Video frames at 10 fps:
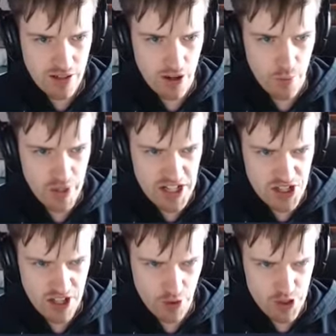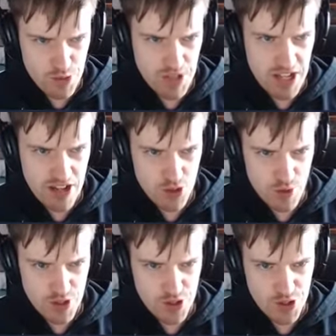Oh, we need to kill these
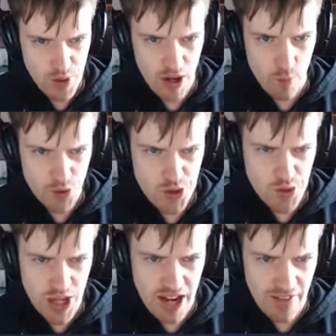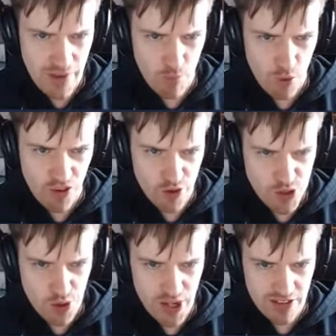pedestrians as well. We'll do that, and then we'll
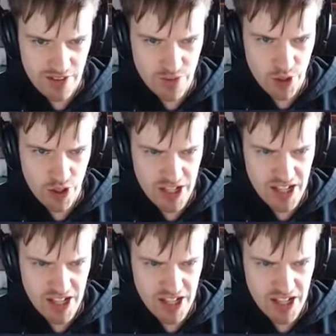focus on killing Lernie,